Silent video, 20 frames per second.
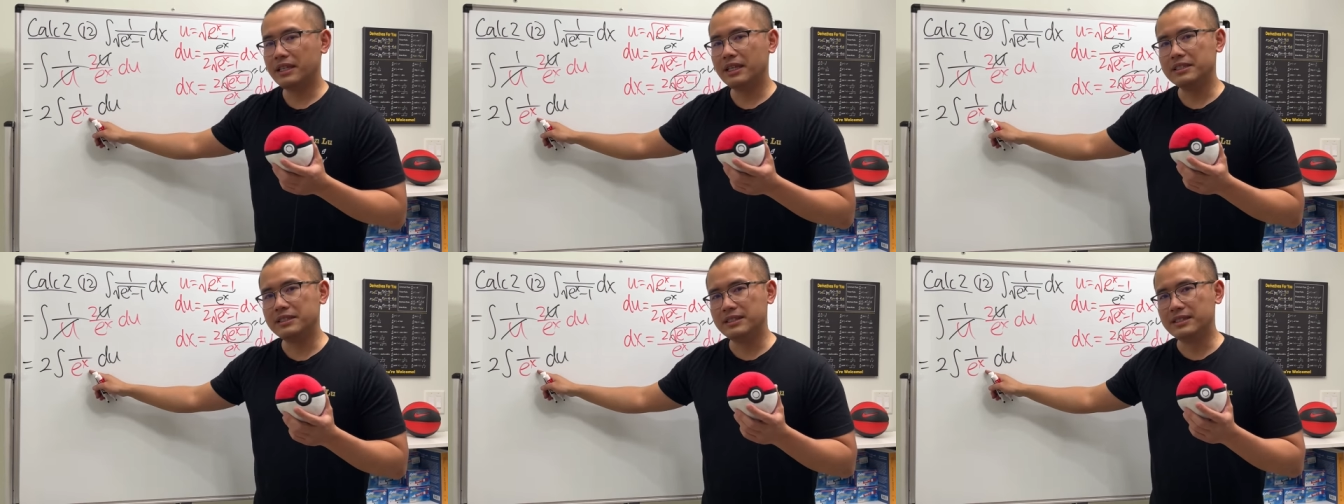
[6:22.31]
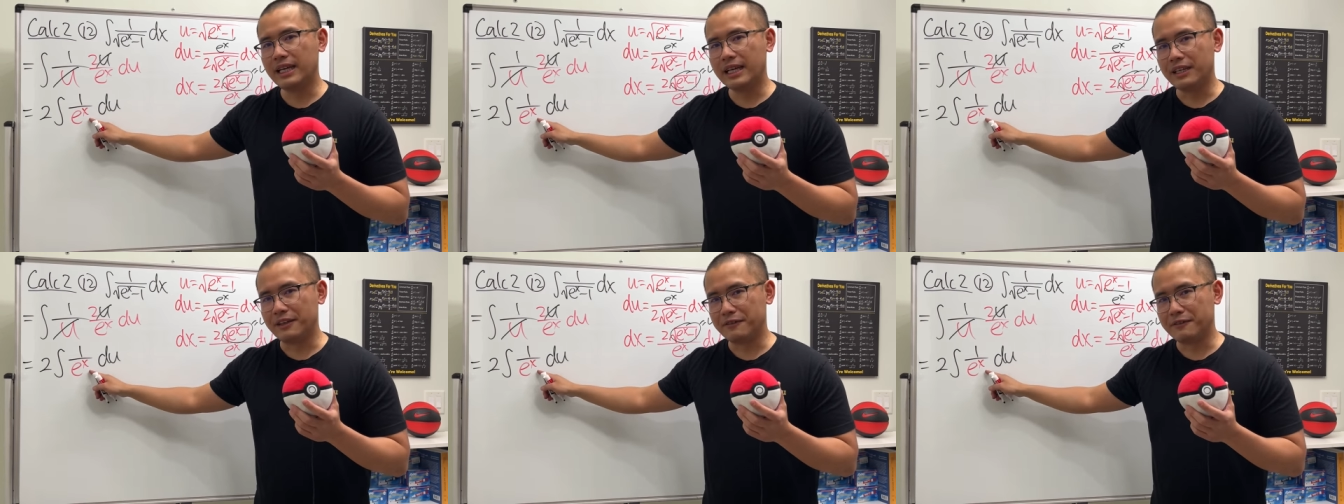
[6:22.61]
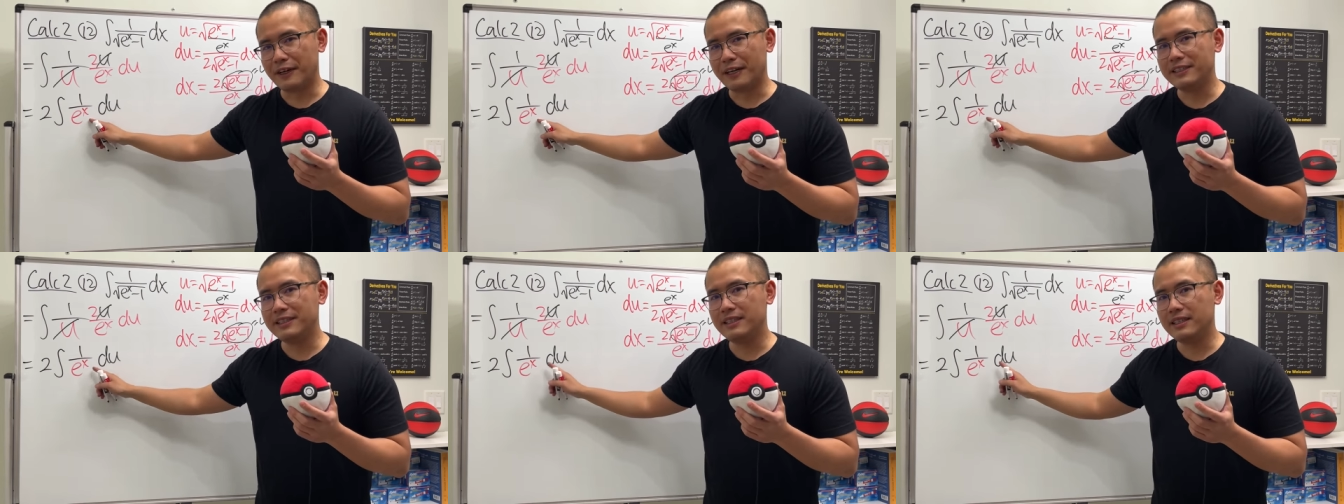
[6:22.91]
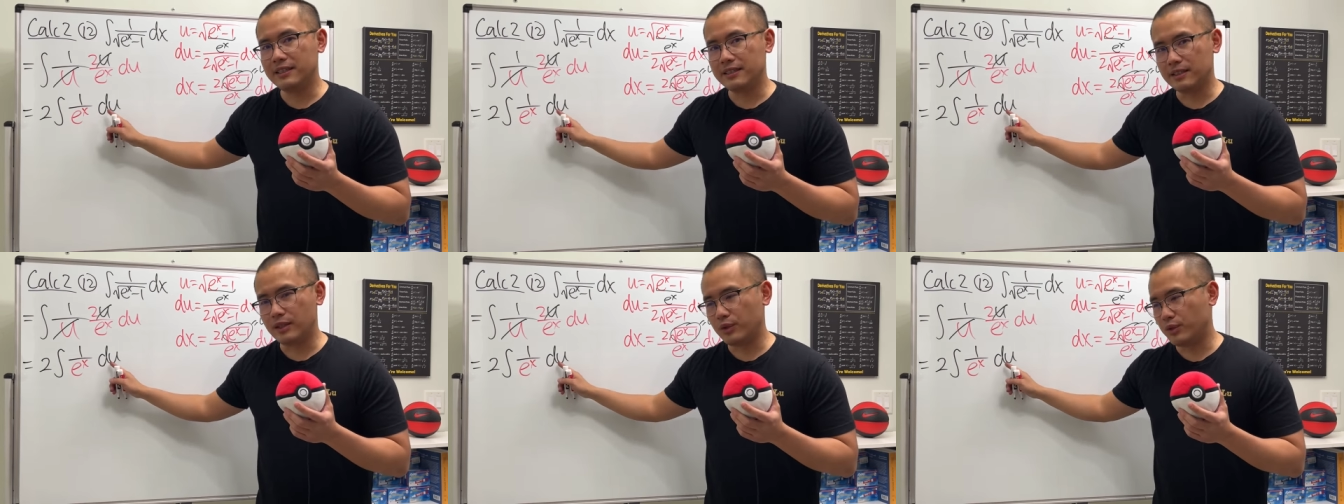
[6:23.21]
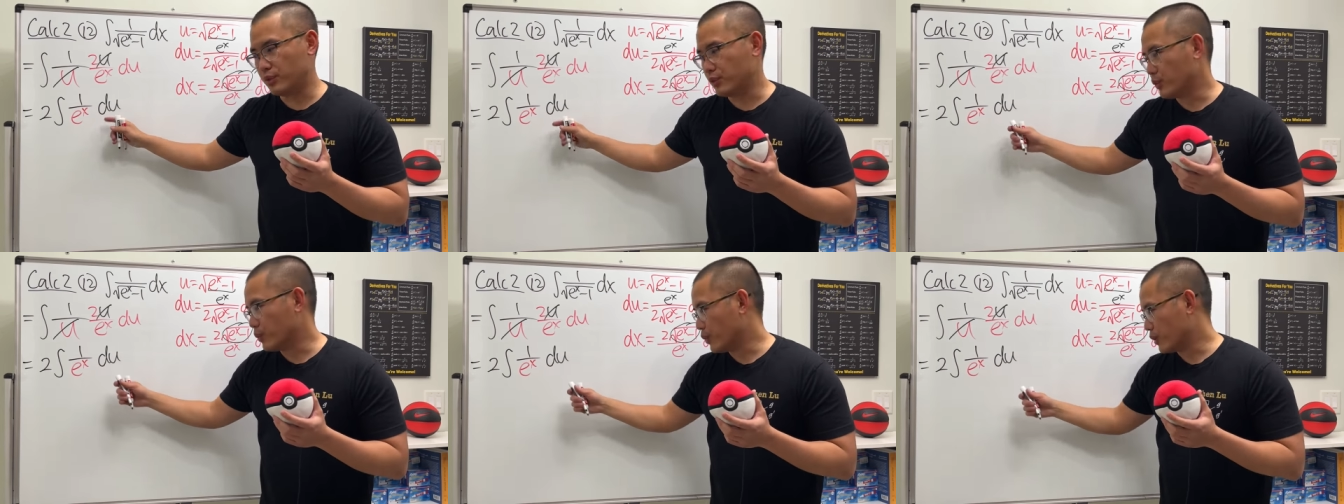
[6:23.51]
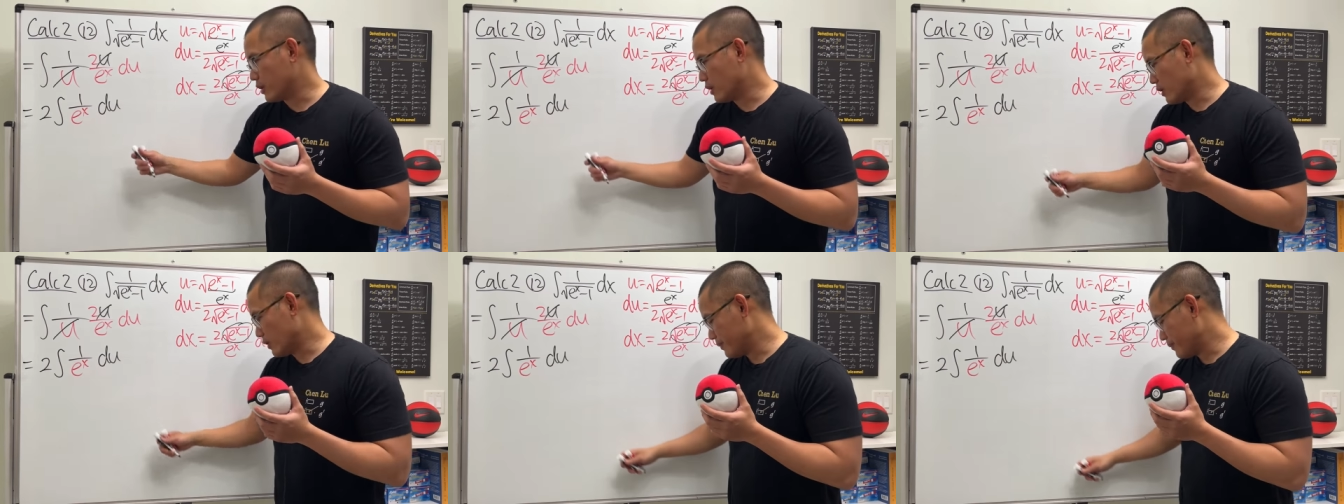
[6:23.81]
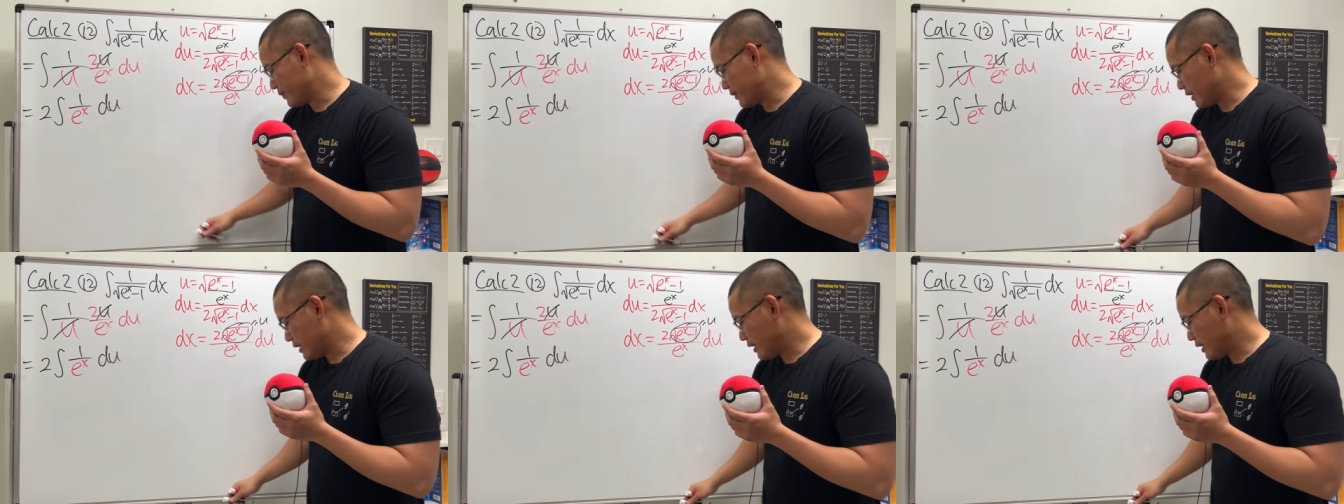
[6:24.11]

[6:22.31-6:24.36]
is not invited in the u world.